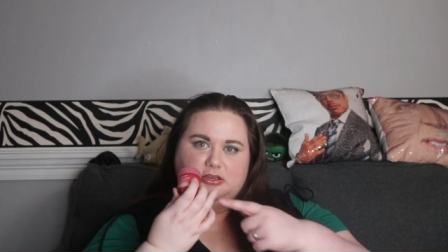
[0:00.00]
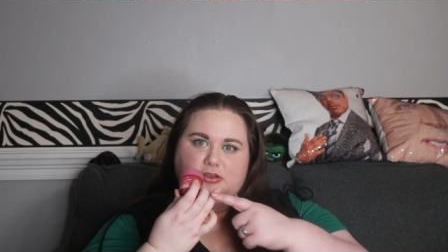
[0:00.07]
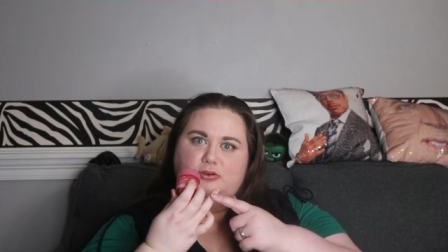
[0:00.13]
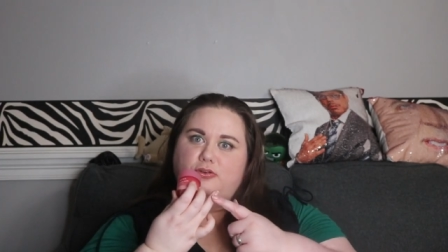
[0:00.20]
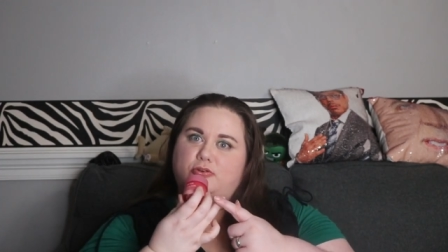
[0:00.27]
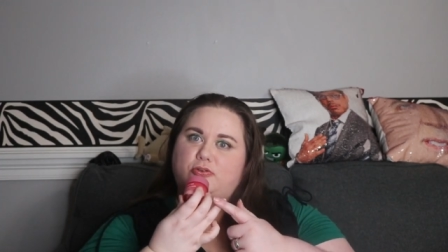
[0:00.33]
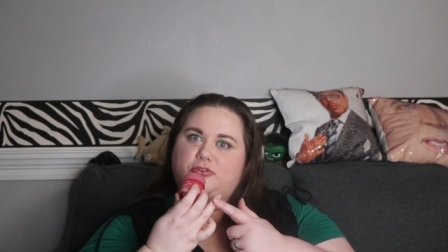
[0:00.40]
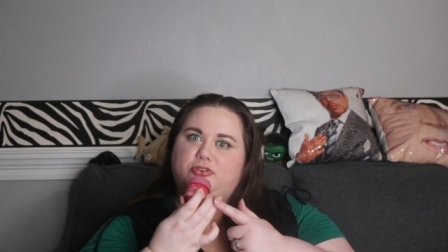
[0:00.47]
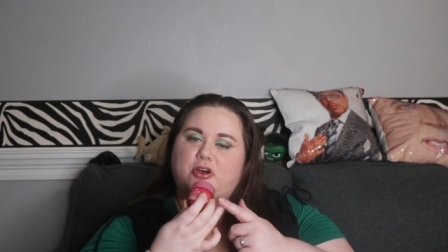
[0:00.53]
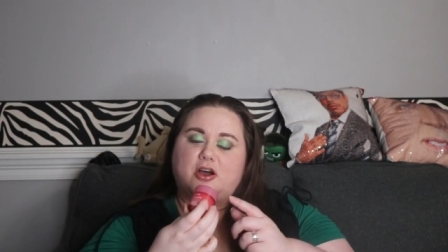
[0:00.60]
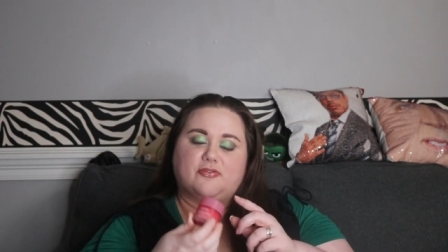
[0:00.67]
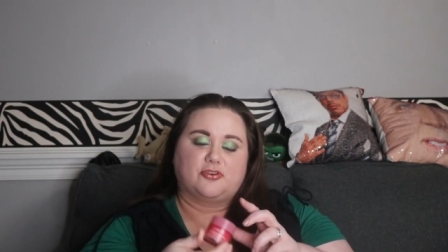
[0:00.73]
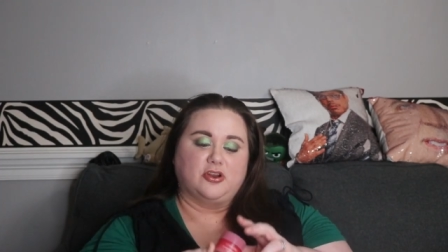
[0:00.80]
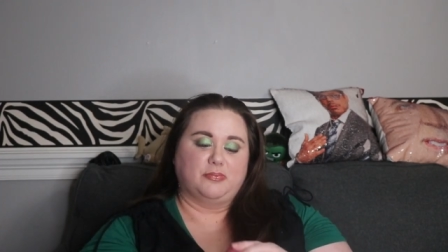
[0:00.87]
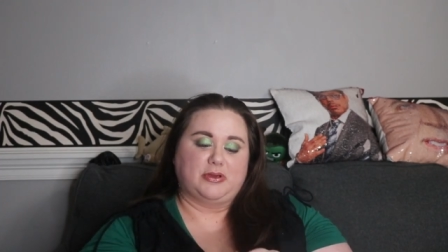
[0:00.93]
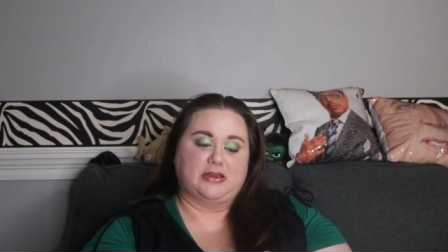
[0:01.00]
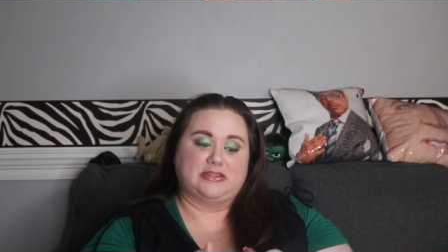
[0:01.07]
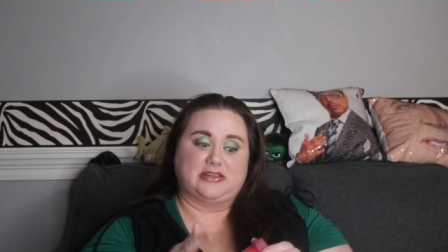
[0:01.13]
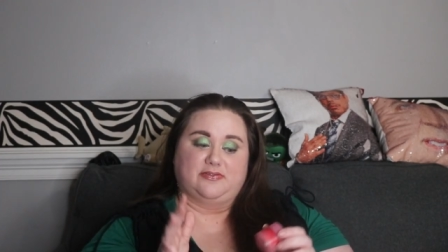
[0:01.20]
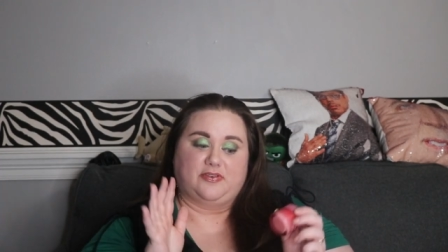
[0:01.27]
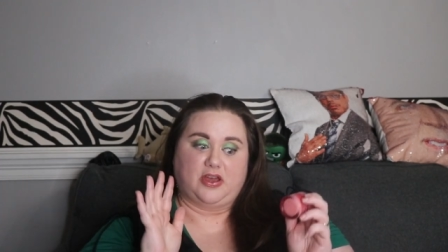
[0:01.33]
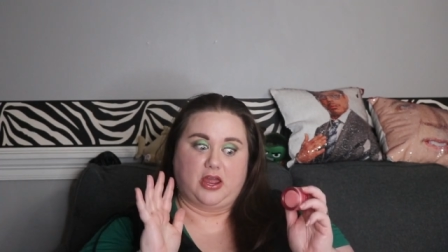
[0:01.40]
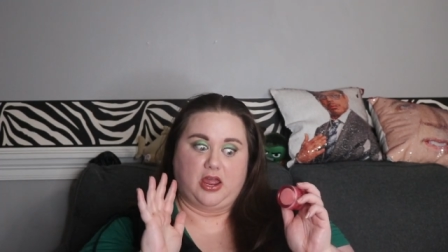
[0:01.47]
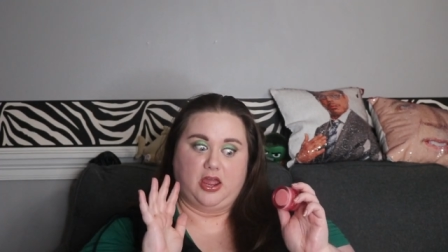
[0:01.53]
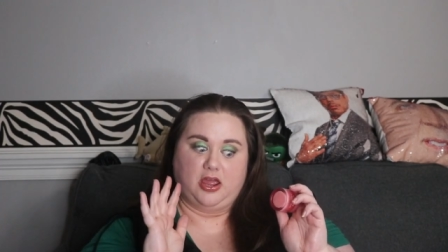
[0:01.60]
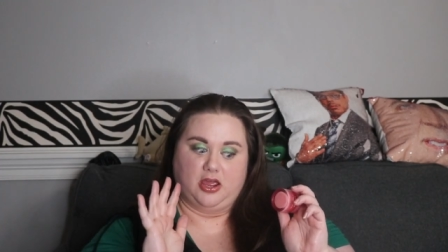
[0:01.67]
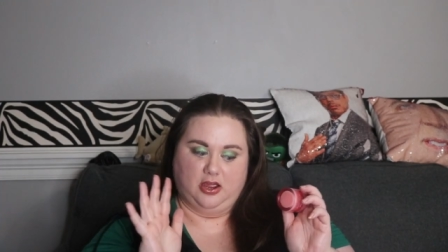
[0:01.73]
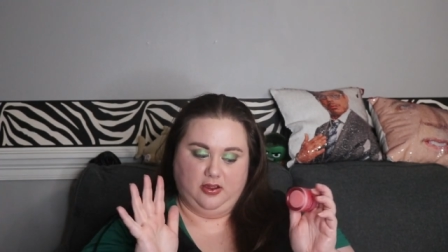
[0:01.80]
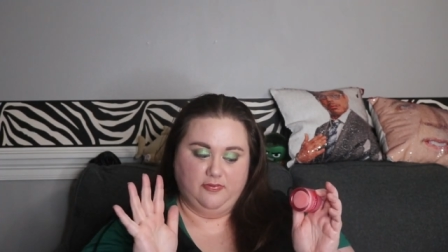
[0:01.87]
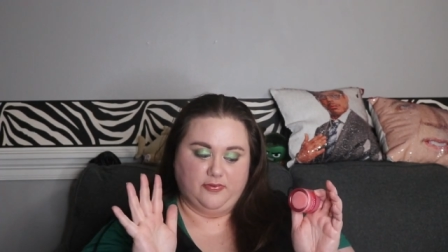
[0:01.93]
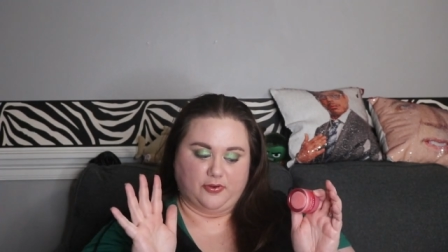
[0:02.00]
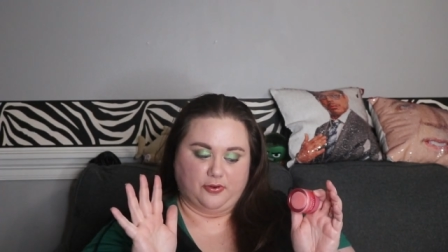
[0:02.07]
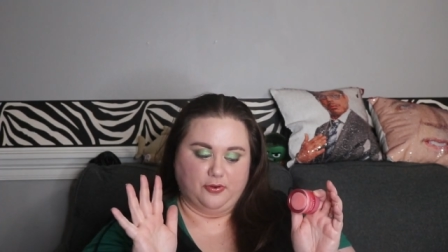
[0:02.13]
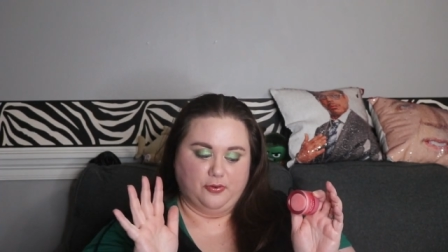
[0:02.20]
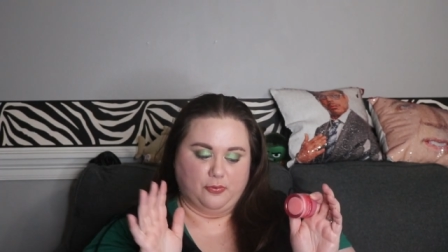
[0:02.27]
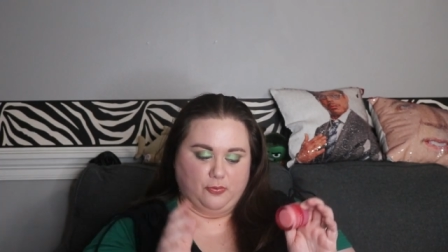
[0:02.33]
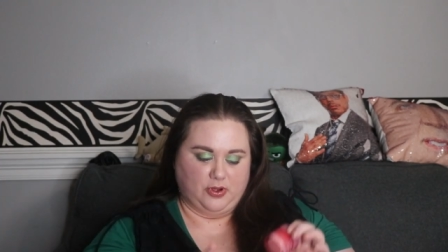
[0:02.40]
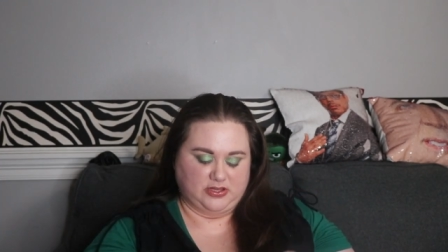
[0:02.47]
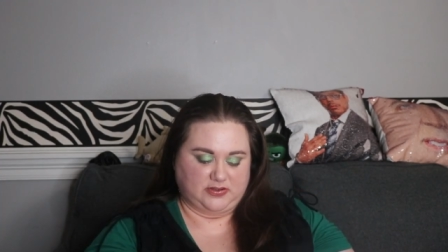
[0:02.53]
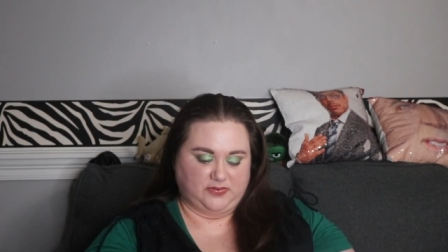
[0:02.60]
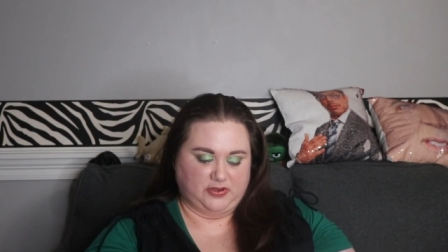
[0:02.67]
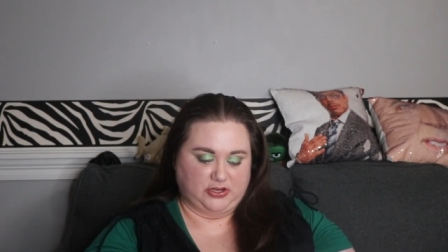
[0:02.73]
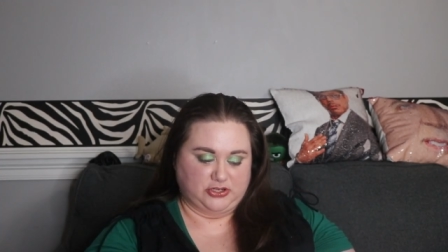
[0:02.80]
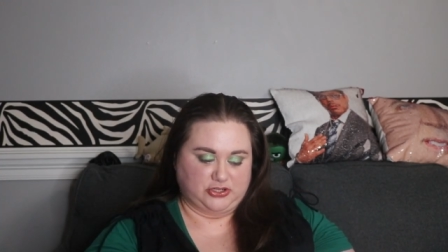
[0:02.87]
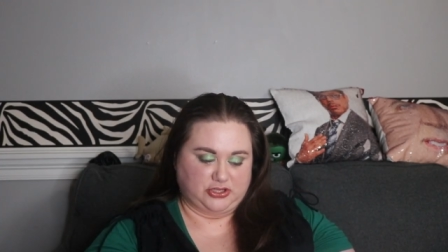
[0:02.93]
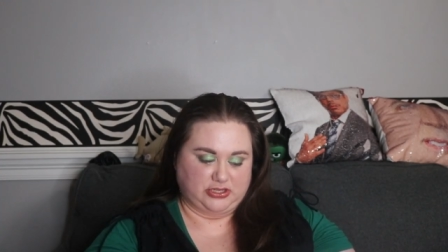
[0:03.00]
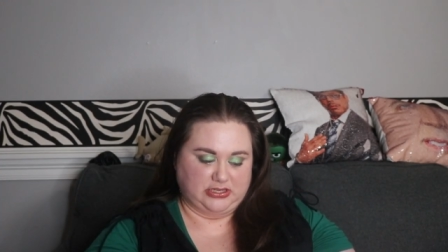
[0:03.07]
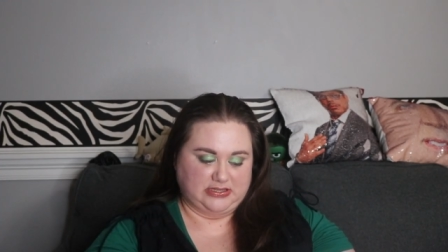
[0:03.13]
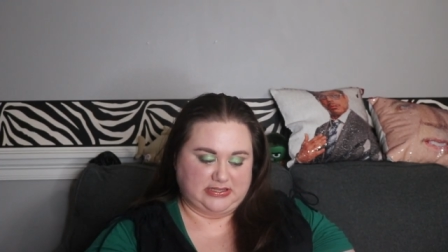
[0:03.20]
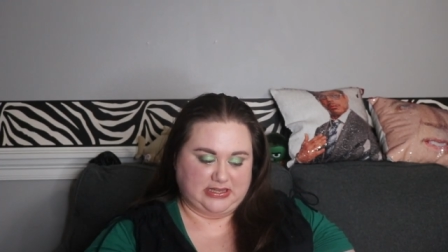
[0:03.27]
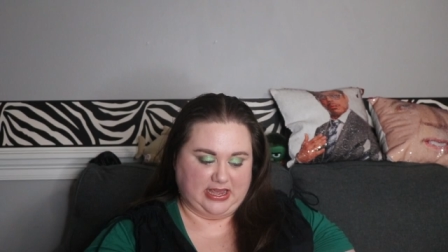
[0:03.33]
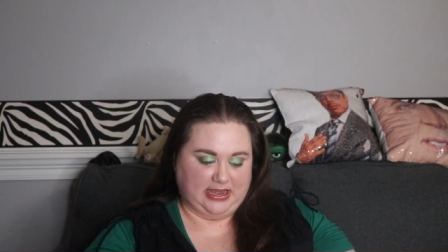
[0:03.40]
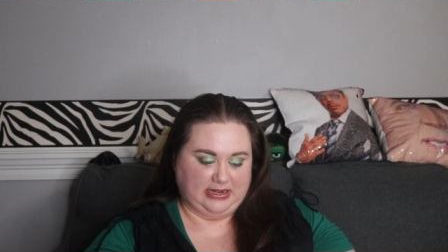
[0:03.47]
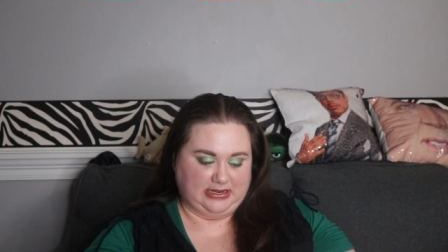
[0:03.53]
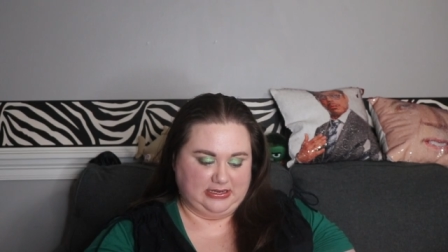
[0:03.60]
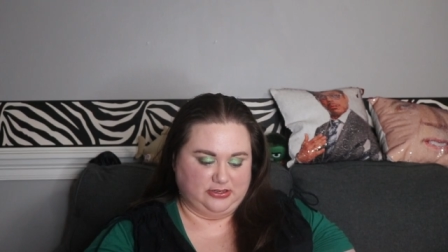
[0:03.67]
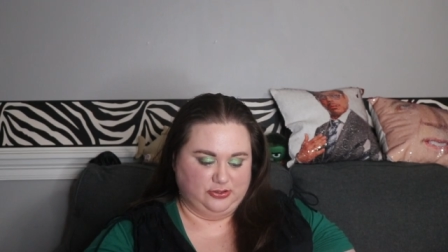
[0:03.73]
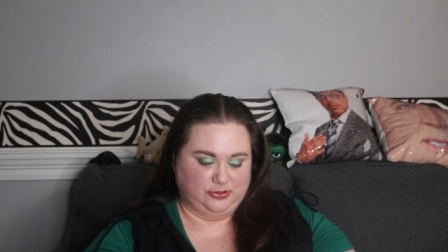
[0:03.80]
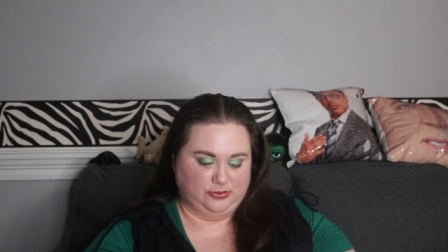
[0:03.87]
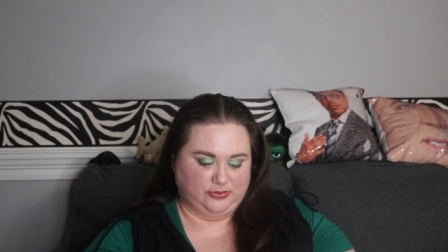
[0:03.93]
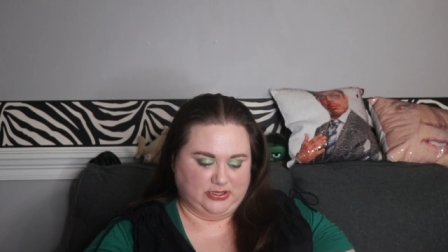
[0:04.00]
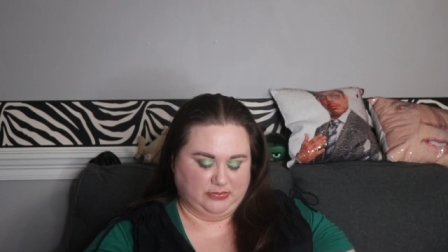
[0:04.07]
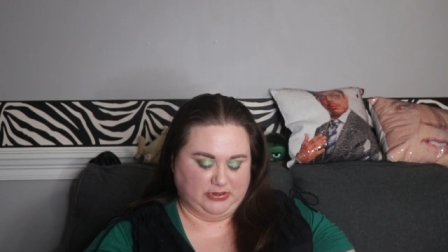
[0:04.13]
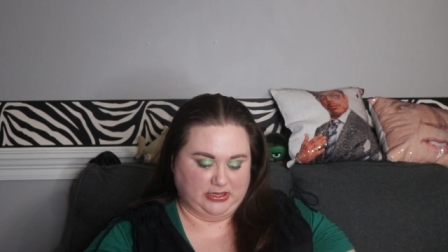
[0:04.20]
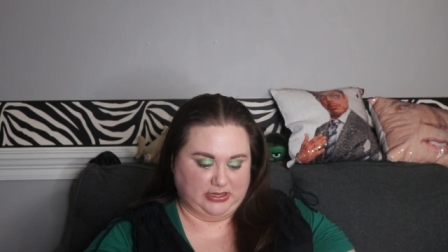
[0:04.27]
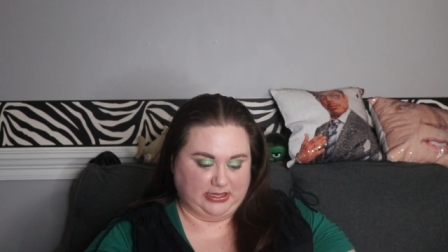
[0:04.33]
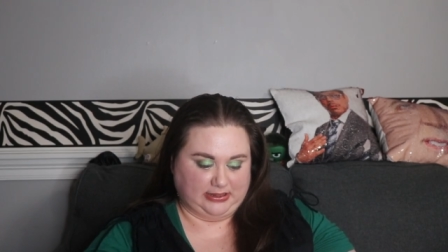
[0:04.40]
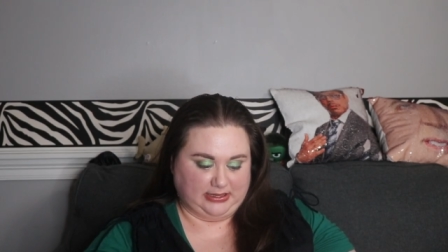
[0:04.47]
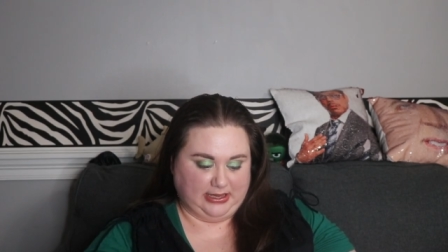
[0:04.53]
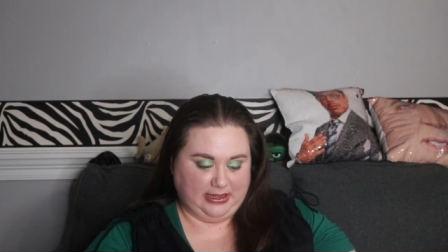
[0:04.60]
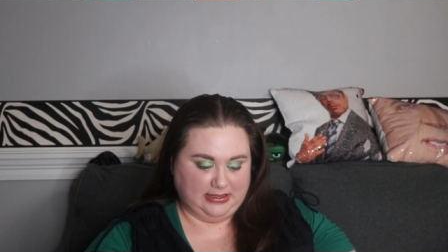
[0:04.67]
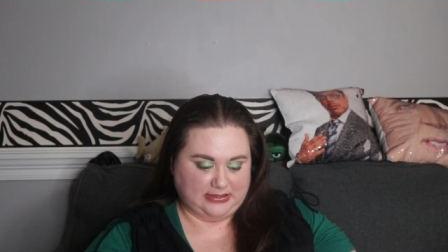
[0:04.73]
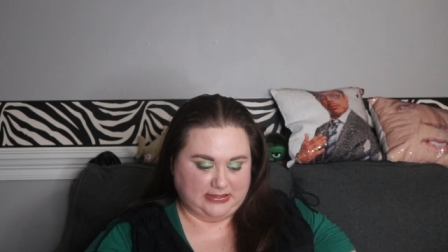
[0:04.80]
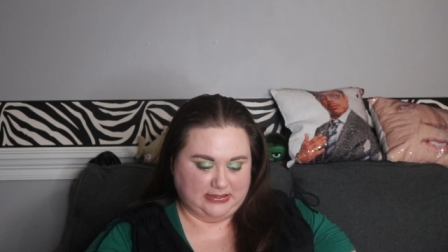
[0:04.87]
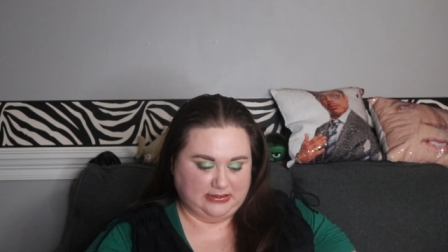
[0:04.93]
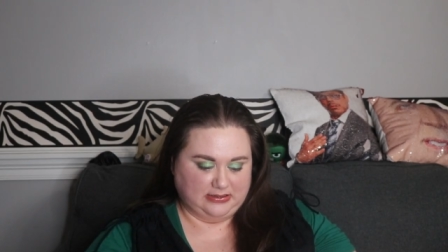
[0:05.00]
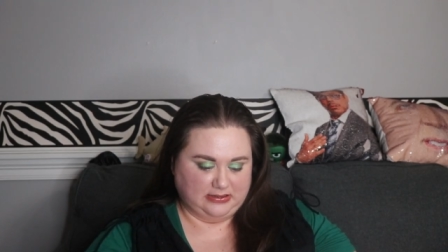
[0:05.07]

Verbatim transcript: cuticle softener because if I ever want to finish this, I need to do something like that.